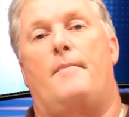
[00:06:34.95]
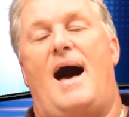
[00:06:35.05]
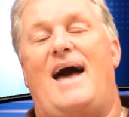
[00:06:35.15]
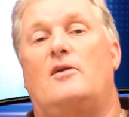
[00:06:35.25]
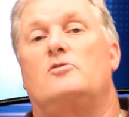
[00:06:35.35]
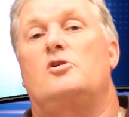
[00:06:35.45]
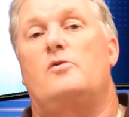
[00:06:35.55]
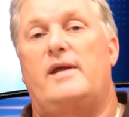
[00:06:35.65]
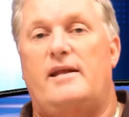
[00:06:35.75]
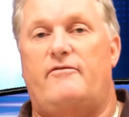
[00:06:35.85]
I don't
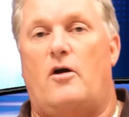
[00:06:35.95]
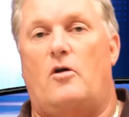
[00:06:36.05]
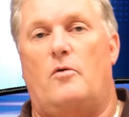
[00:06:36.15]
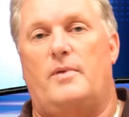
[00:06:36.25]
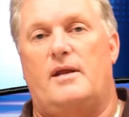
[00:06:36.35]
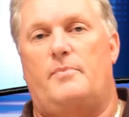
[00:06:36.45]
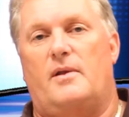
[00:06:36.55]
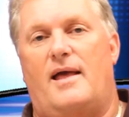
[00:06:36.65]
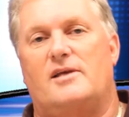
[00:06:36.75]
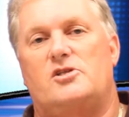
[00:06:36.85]
do any photo
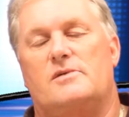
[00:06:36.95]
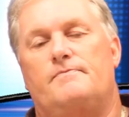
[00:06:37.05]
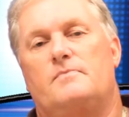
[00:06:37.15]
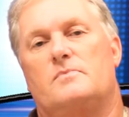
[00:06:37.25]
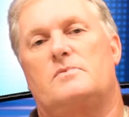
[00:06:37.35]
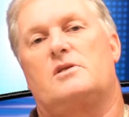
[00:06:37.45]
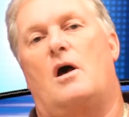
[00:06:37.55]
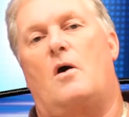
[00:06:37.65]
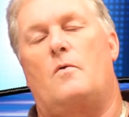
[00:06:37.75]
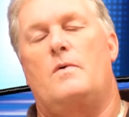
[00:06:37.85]
manipulation,
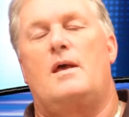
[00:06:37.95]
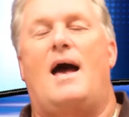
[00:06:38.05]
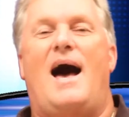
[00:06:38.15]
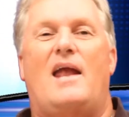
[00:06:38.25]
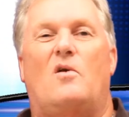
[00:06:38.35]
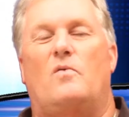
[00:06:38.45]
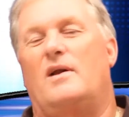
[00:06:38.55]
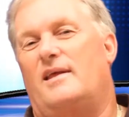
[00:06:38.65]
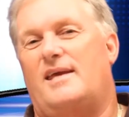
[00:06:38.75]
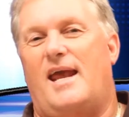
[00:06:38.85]
so I don't
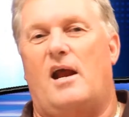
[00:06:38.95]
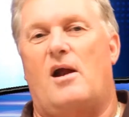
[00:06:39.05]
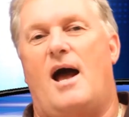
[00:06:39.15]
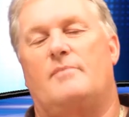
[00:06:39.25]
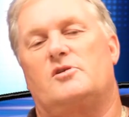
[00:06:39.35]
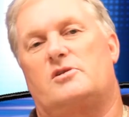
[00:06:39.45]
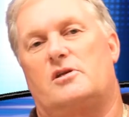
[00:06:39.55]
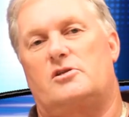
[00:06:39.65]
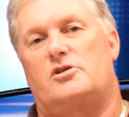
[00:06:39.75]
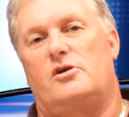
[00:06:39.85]
really care, I'm just
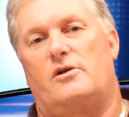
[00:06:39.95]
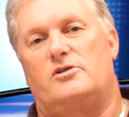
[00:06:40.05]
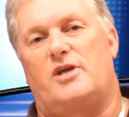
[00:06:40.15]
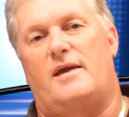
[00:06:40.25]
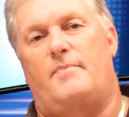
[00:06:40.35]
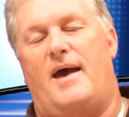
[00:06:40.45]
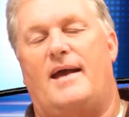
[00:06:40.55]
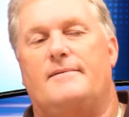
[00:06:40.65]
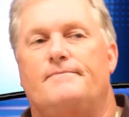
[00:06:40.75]
going to shoot in JPEG.